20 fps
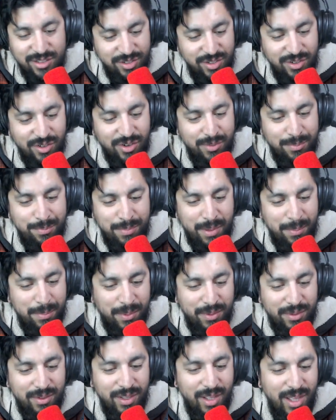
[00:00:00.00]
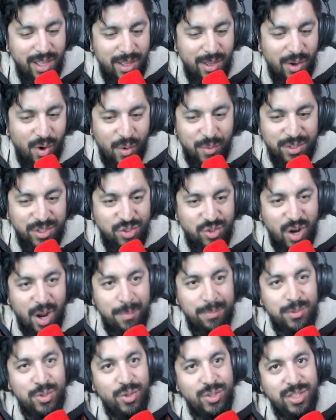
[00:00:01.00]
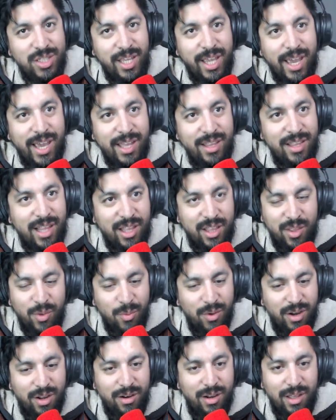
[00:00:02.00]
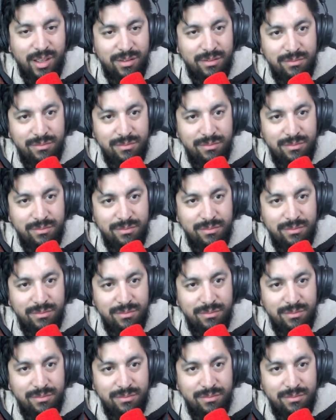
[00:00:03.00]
You know, people always drop towards the end, like they wanna, like,